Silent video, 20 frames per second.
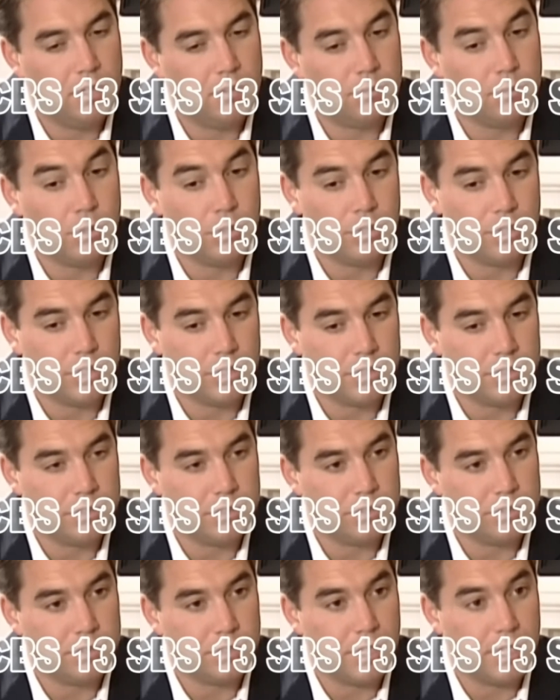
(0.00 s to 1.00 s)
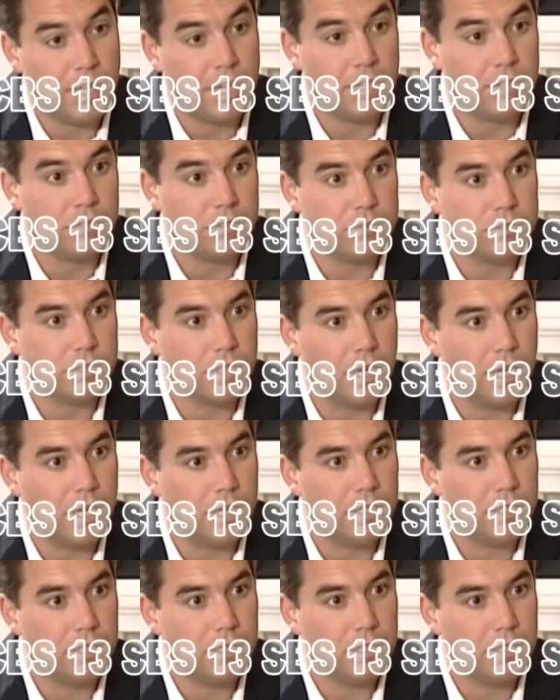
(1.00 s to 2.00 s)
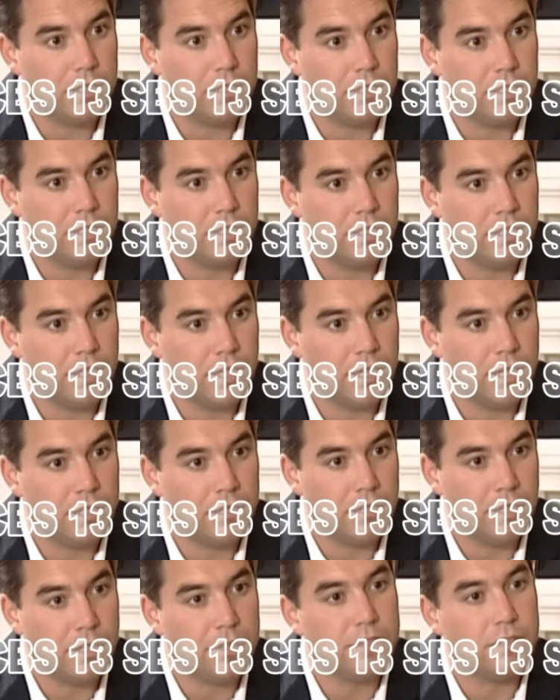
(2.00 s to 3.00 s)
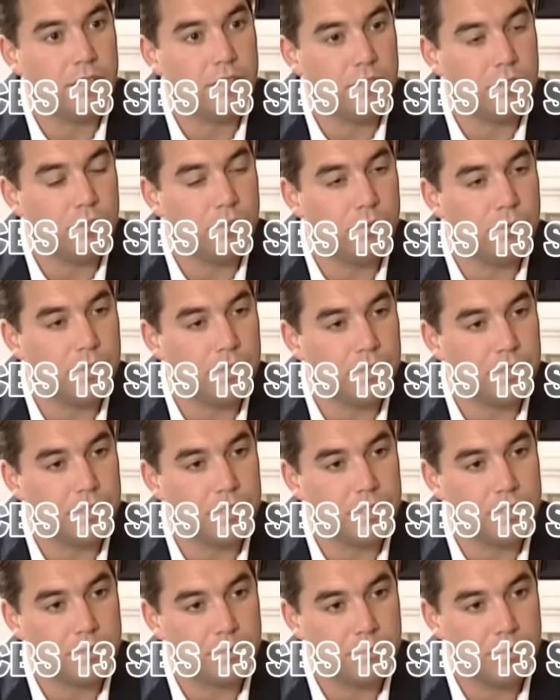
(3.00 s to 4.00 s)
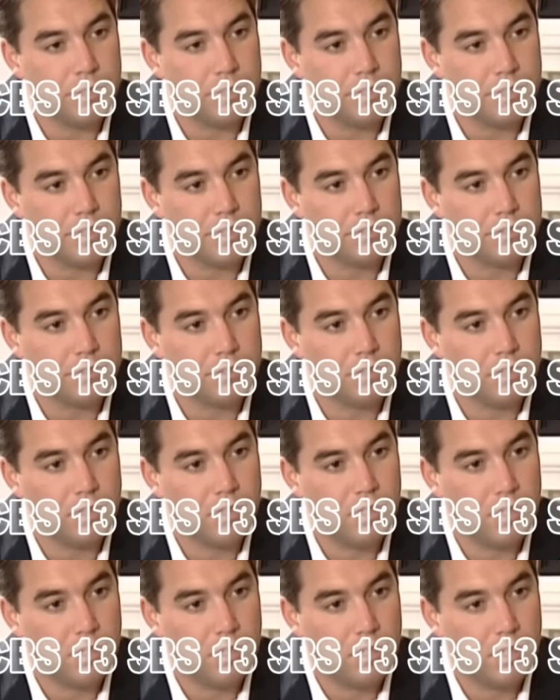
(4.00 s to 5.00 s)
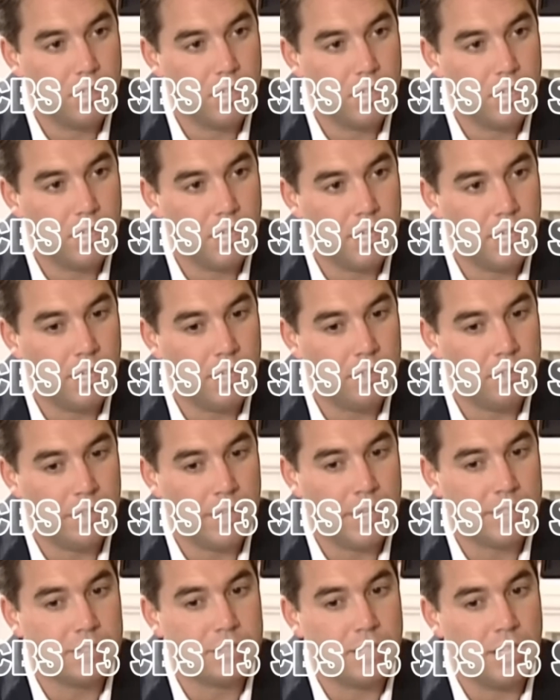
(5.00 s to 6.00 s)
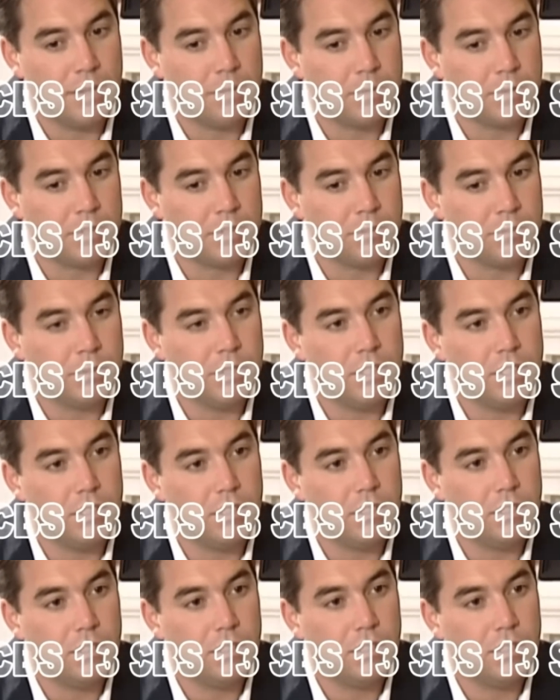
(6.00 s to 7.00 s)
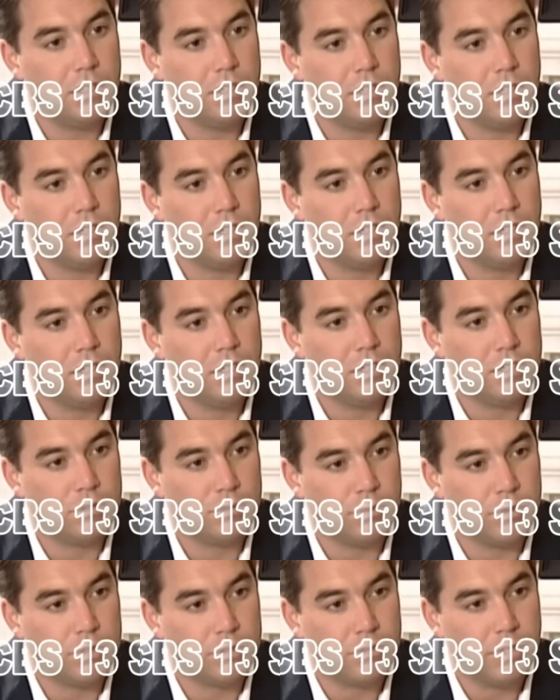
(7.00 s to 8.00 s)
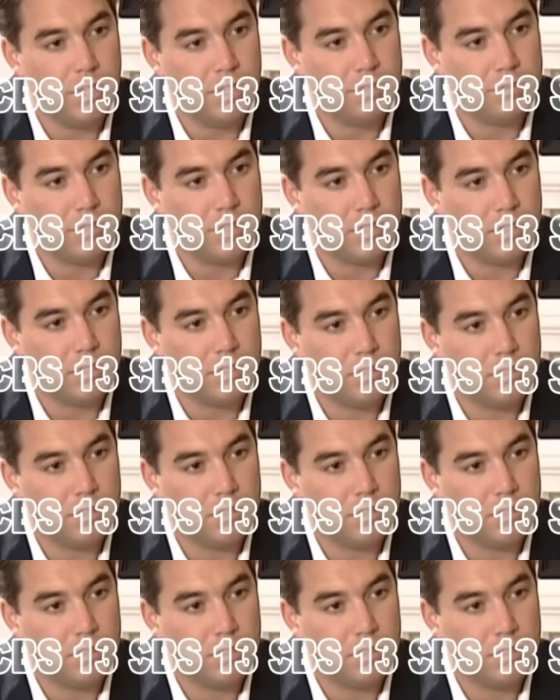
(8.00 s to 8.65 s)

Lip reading: Lori also said, I know Scott, and he had nothing to do with her disappearance. And that statement to me is what's relevant.